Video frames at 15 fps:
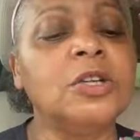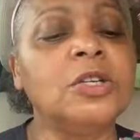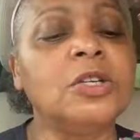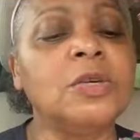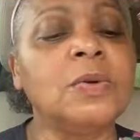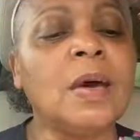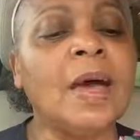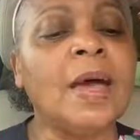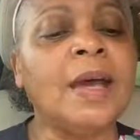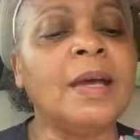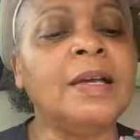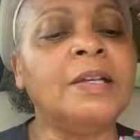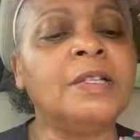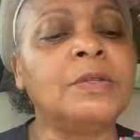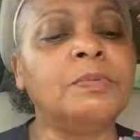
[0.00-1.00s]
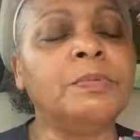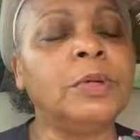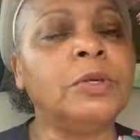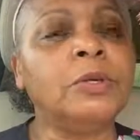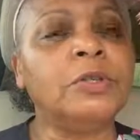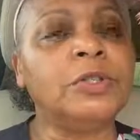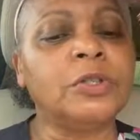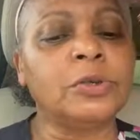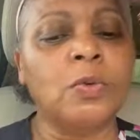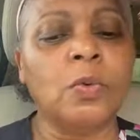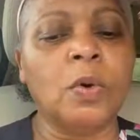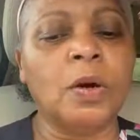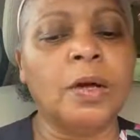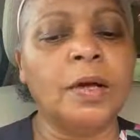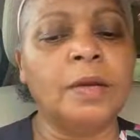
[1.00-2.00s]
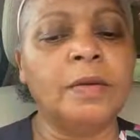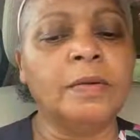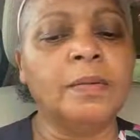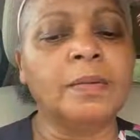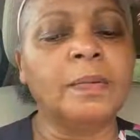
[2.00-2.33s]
to a spiritual one.